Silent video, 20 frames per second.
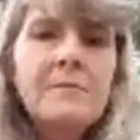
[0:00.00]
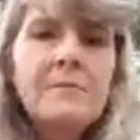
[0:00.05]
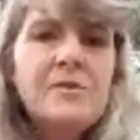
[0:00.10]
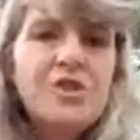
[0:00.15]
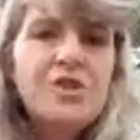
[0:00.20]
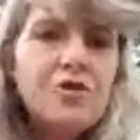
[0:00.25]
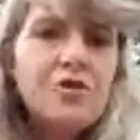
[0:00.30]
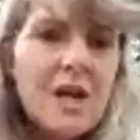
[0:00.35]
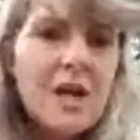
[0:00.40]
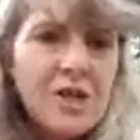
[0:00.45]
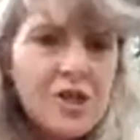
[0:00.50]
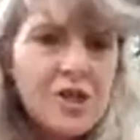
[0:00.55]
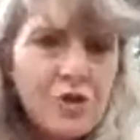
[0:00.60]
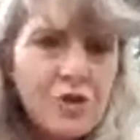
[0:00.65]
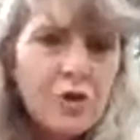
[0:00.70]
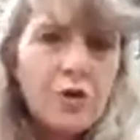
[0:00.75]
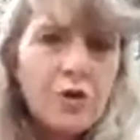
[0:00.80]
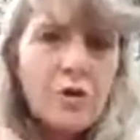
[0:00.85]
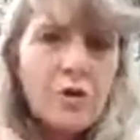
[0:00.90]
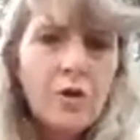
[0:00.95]

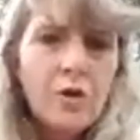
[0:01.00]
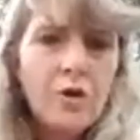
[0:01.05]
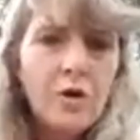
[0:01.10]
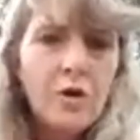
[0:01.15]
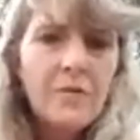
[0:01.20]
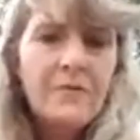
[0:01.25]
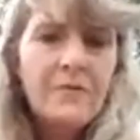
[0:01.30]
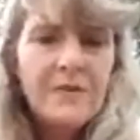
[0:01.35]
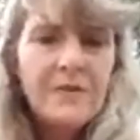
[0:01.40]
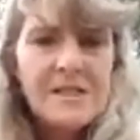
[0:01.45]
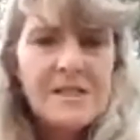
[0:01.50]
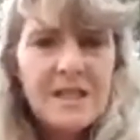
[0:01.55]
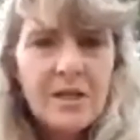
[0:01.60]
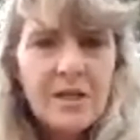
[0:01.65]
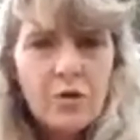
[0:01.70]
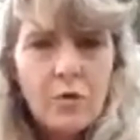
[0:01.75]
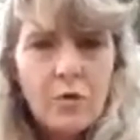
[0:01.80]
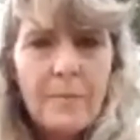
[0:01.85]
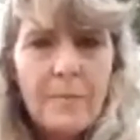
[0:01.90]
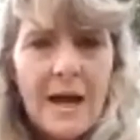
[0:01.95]
structural or
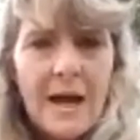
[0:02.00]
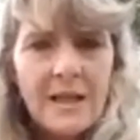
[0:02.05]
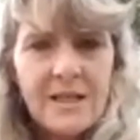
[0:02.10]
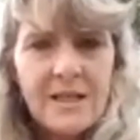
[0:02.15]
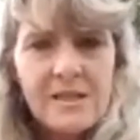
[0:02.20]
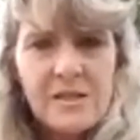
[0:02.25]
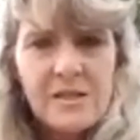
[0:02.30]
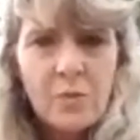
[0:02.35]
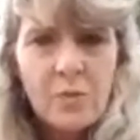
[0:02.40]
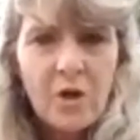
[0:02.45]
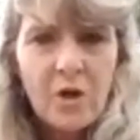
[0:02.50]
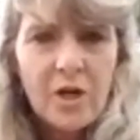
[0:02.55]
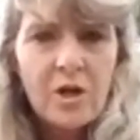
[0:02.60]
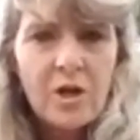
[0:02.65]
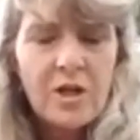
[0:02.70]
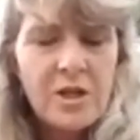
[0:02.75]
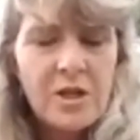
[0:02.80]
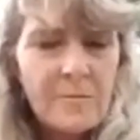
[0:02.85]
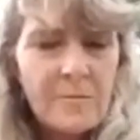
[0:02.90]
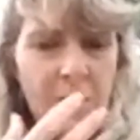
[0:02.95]
physical balance work
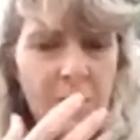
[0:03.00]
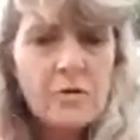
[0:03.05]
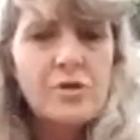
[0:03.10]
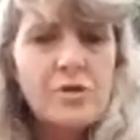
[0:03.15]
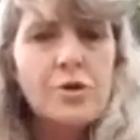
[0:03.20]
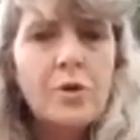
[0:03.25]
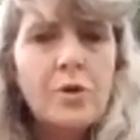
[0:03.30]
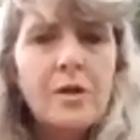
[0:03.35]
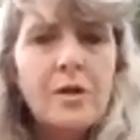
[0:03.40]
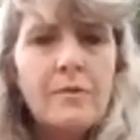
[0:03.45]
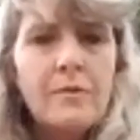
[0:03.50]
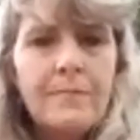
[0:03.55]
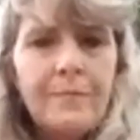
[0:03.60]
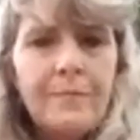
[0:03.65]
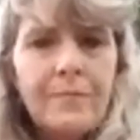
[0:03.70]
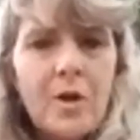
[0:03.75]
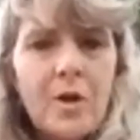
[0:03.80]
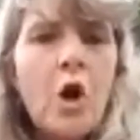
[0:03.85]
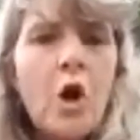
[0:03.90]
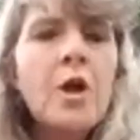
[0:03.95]
on them, I'll do it
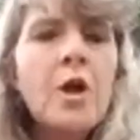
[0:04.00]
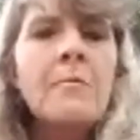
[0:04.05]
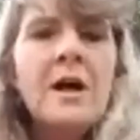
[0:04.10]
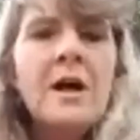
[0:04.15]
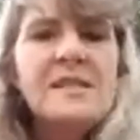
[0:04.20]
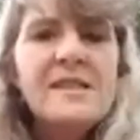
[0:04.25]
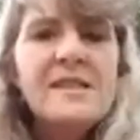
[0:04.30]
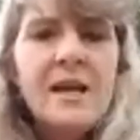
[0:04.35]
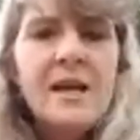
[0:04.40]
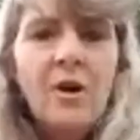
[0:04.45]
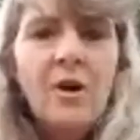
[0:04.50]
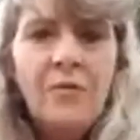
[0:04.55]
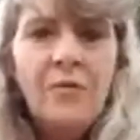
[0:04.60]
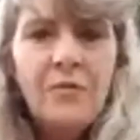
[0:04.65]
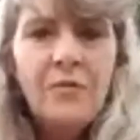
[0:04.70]
on myself,